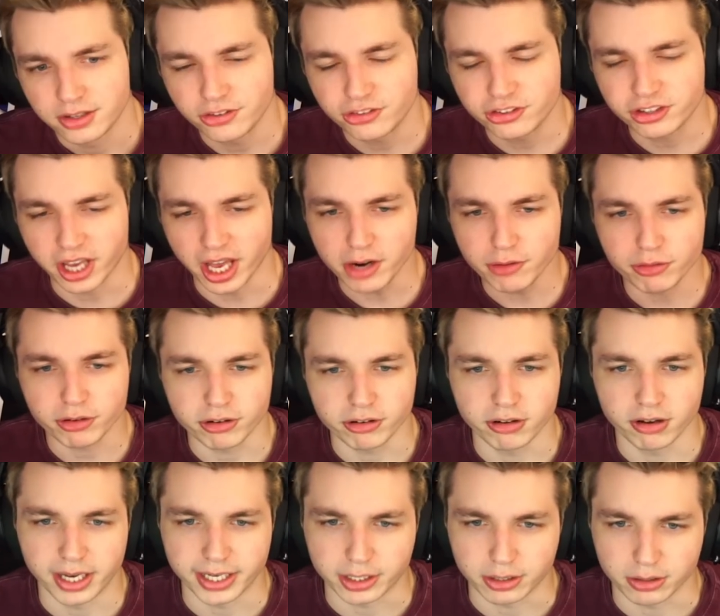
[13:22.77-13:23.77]
It's kind of
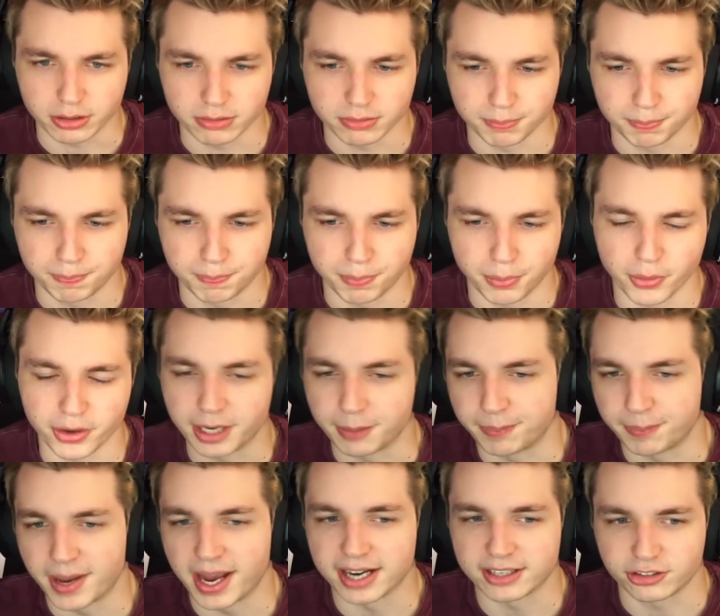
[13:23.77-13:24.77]
like pointing
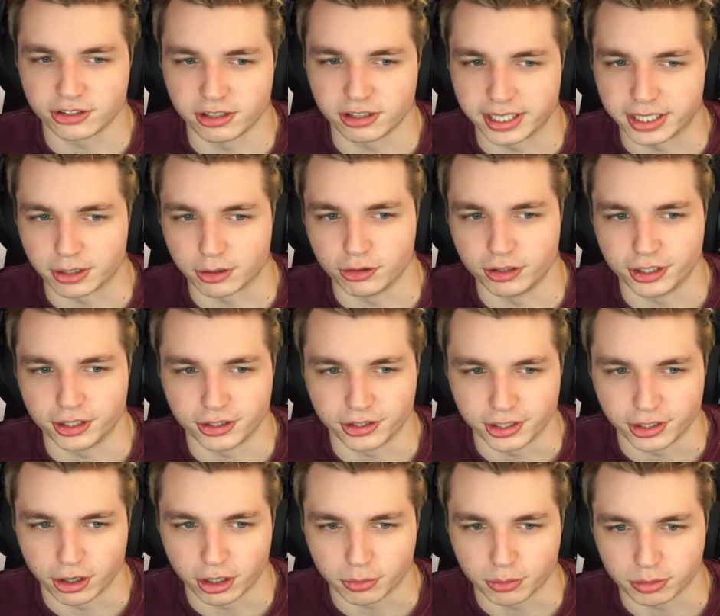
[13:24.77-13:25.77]
back to like earlier in
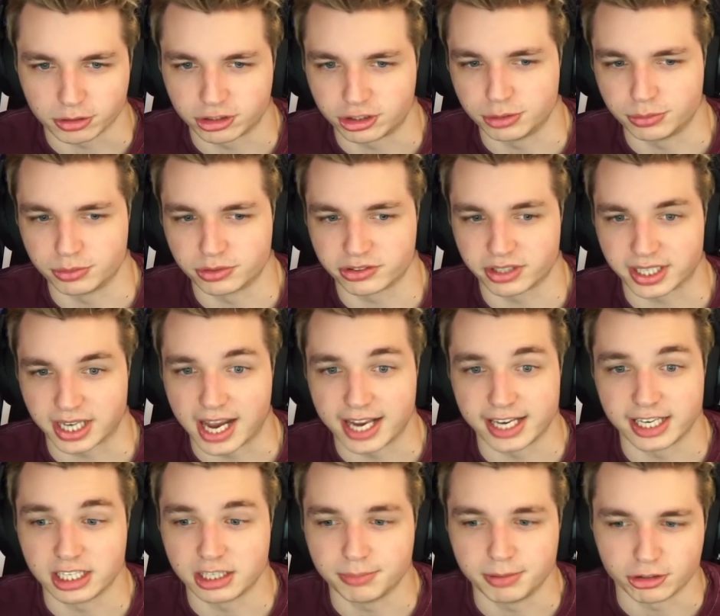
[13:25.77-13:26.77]
the arc where she was like, I
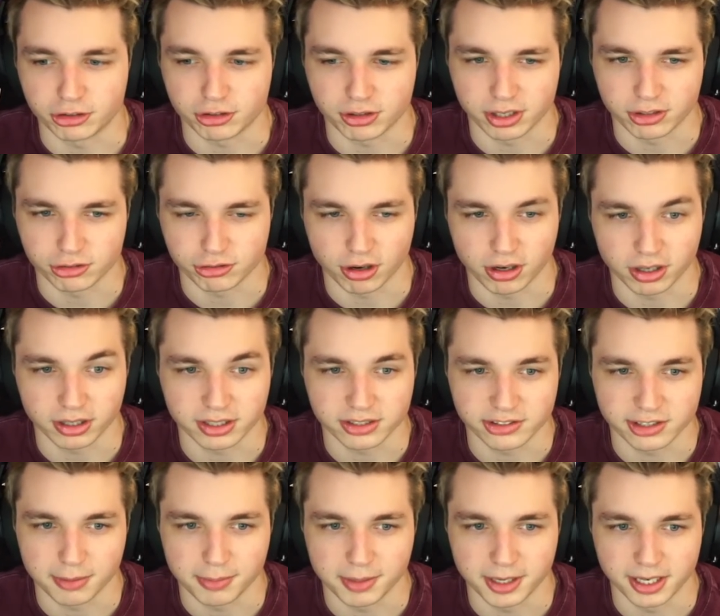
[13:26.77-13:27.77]
need to be as strong as
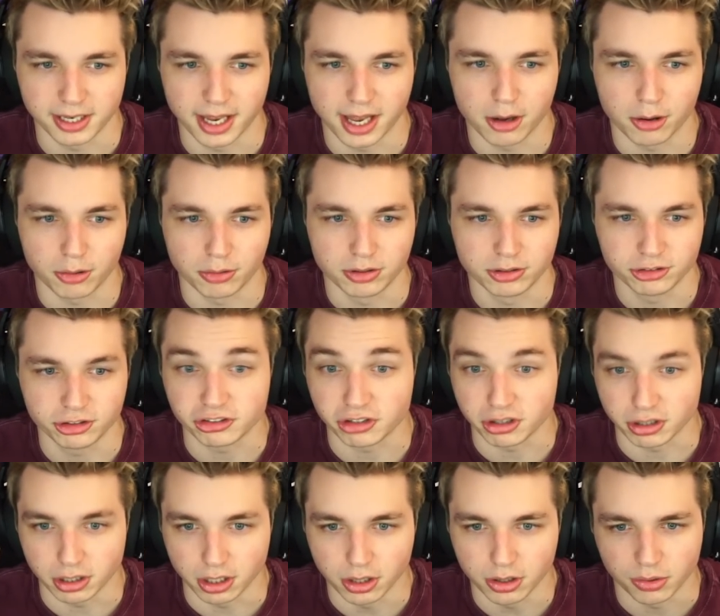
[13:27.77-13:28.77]
them. And now she's
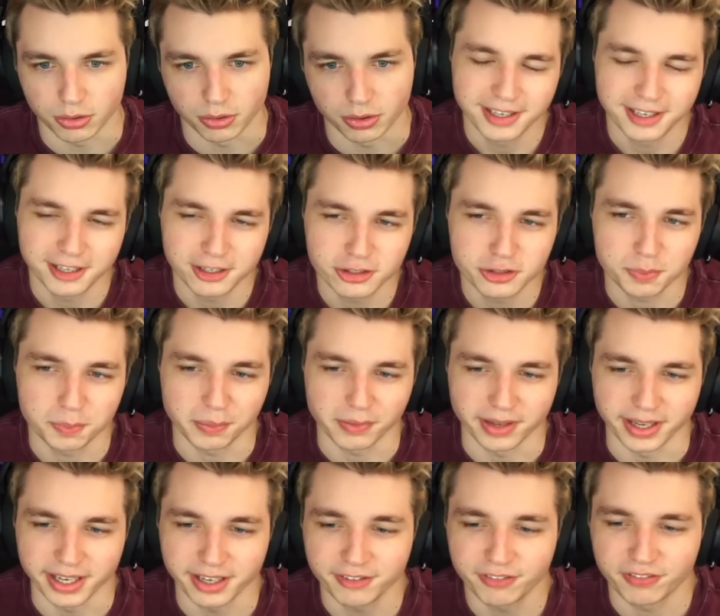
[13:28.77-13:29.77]
alone. His
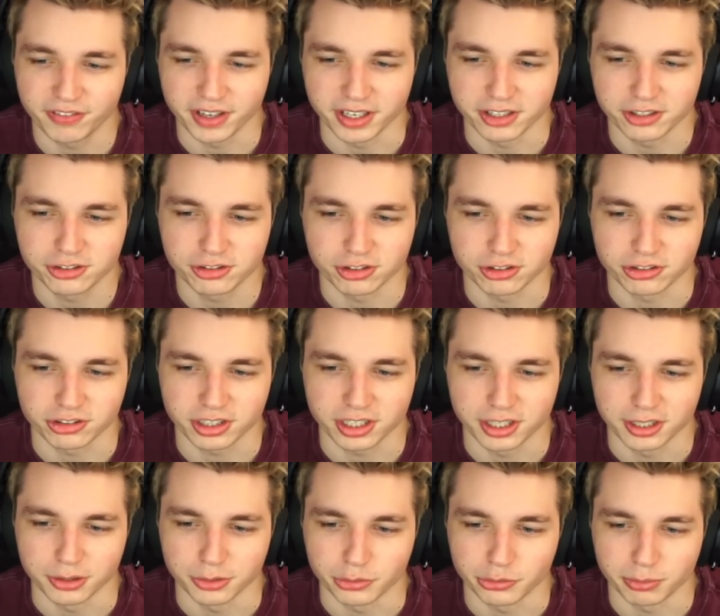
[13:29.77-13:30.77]
blank face just
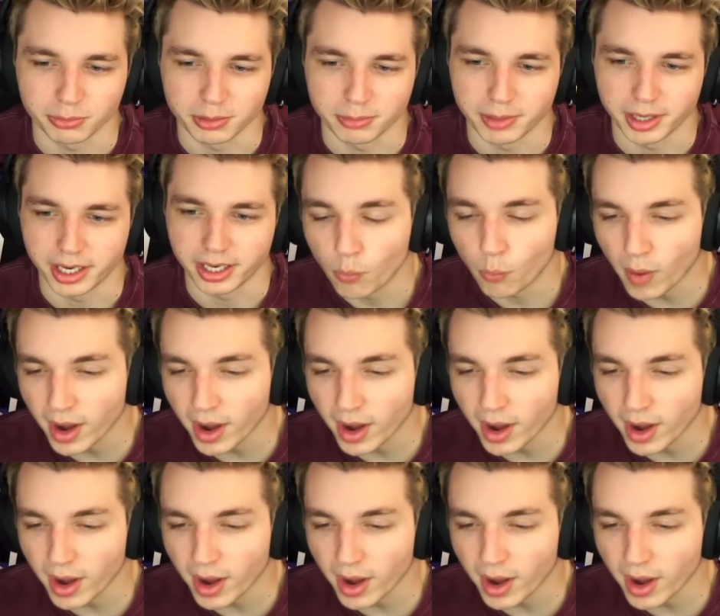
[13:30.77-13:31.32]
kills me, man.